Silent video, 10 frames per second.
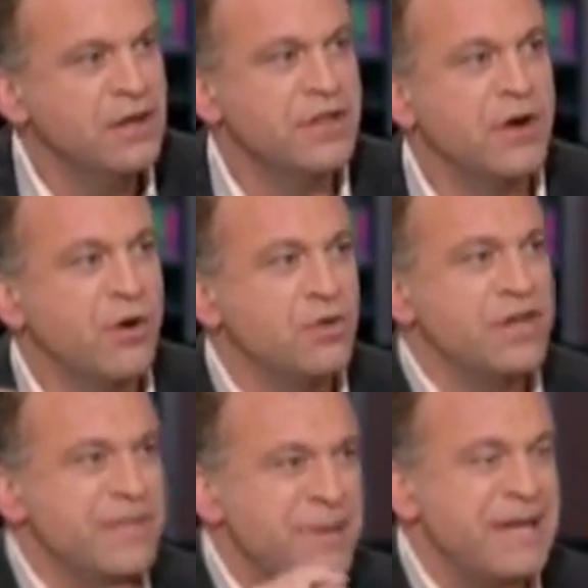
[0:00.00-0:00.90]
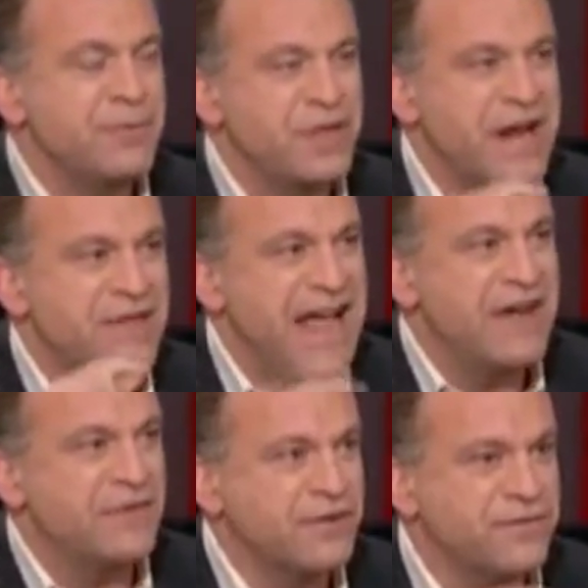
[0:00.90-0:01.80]
The only people that have
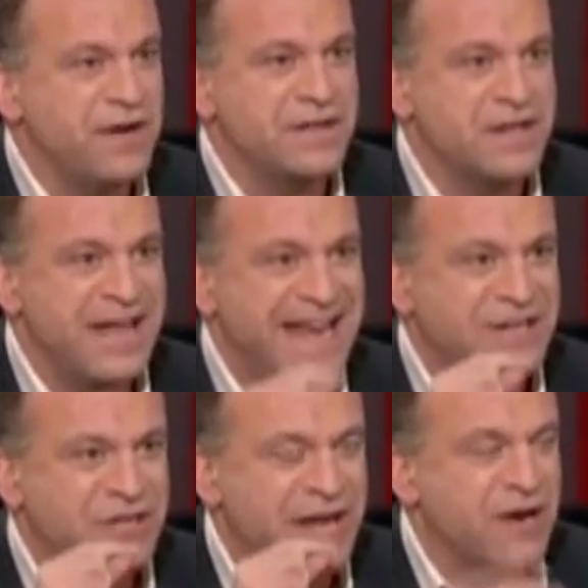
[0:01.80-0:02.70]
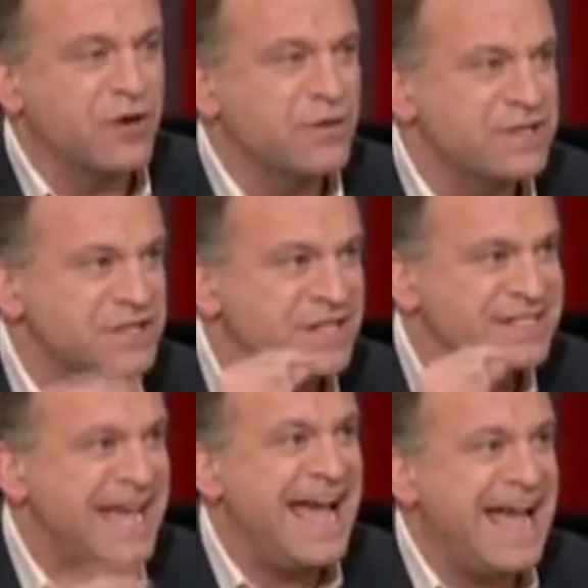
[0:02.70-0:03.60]
ever funded a terrorist
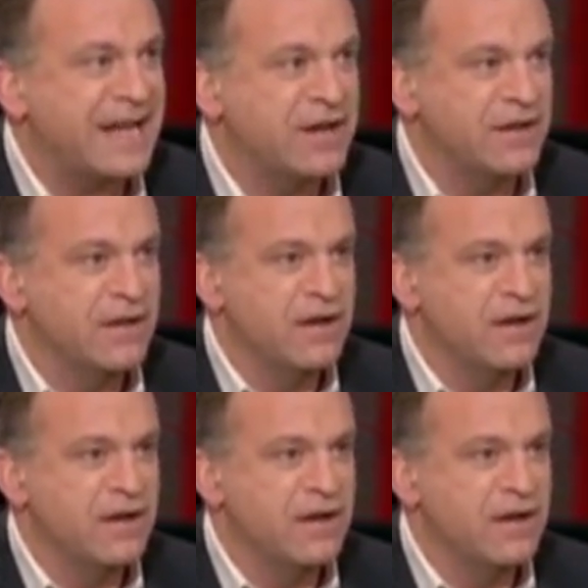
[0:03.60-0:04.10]
attack